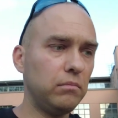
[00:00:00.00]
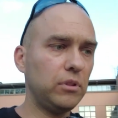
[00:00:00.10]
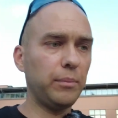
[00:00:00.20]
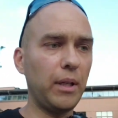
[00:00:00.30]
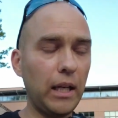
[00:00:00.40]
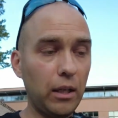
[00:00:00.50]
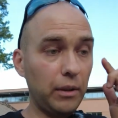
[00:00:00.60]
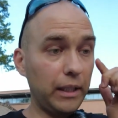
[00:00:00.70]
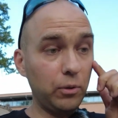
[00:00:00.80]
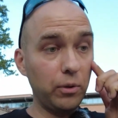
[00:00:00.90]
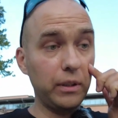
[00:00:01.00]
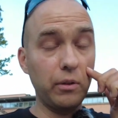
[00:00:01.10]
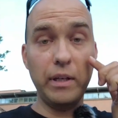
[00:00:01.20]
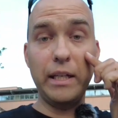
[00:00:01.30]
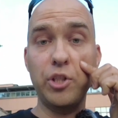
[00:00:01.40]
somehow ignored
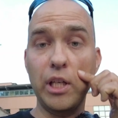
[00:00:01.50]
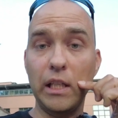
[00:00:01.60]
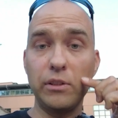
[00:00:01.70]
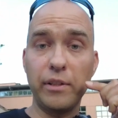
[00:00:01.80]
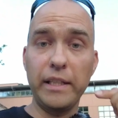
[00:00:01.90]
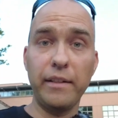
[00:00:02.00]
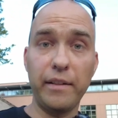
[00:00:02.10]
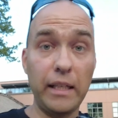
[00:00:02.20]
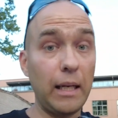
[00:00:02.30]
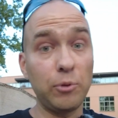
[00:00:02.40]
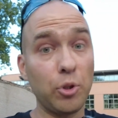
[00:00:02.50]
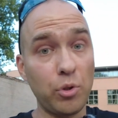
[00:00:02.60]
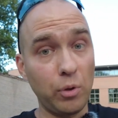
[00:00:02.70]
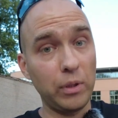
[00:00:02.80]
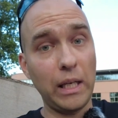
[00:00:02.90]
the red channel or anything. I'm not
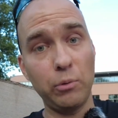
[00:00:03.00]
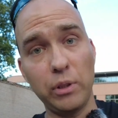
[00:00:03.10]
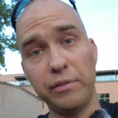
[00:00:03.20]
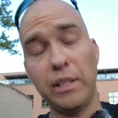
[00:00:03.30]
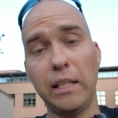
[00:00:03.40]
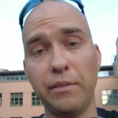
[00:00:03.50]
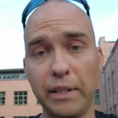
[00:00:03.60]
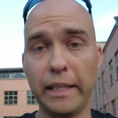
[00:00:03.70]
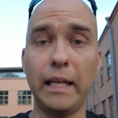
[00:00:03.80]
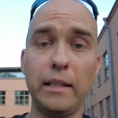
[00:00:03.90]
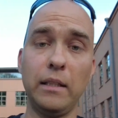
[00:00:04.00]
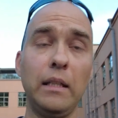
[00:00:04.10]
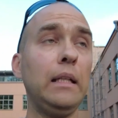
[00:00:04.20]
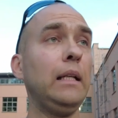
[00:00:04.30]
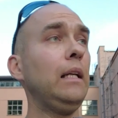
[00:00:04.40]
sure what I would have done if I had
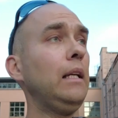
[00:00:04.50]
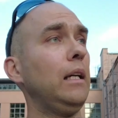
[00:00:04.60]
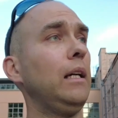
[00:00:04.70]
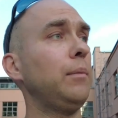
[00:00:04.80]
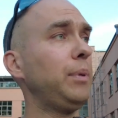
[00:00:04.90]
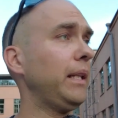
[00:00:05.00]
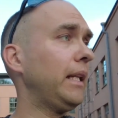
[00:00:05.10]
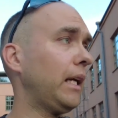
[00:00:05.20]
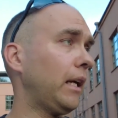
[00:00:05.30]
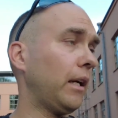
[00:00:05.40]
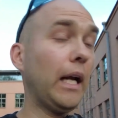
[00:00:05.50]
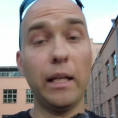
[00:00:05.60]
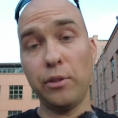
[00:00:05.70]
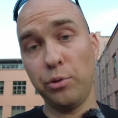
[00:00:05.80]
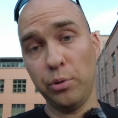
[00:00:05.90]
uh, been there
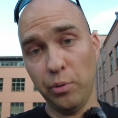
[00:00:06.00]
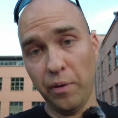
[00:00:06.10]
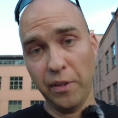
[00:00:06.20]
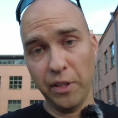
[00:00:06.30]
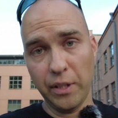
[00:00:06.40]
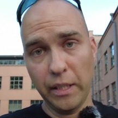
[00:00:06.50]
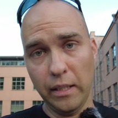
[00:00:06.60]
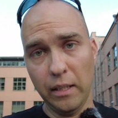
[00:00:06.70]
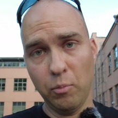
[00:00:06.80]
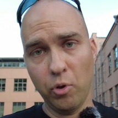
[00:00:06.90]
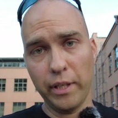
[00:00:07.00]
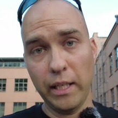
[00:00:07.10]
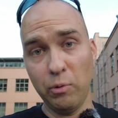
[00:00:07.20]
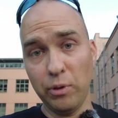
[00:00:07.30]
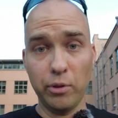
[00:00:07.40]
at 2.30 in the
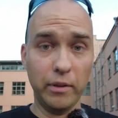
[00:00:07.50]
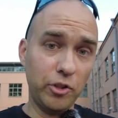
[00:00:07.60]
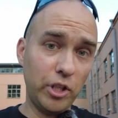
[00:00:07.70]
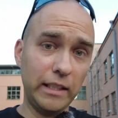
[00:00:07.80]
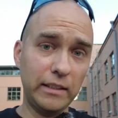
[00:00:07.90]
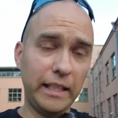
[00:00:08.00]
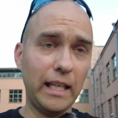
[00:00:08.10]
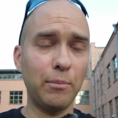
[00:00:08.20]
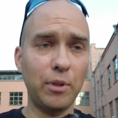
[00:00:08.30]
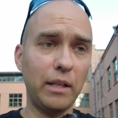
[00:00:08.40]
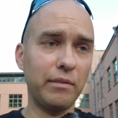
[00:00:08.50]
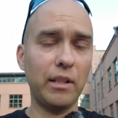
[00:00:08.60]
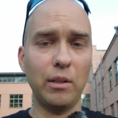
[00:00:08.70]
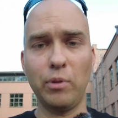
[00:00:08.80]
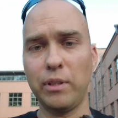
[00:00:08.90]
morning. We saw the chest camera,
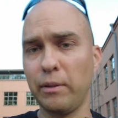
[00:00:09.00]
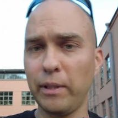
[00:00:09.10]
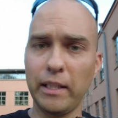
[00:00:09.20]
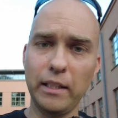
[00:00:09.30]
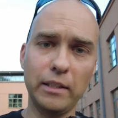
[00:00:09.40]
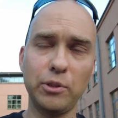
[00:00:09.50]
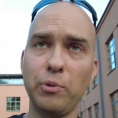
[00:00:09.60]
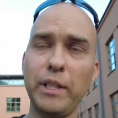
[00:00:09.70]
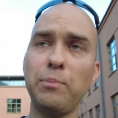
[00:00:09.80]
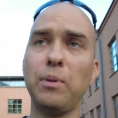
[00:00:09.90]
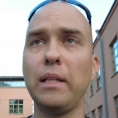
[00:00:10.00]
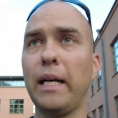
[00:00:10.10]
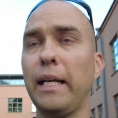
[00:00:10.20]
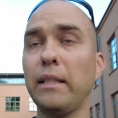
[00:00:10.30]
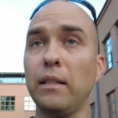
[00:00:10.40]
everything was quite kind of sweet,
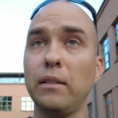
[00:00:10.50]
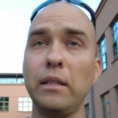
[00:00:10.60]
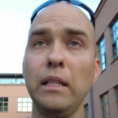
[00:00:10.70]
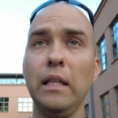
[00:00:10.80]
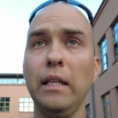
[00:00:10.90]
polite, and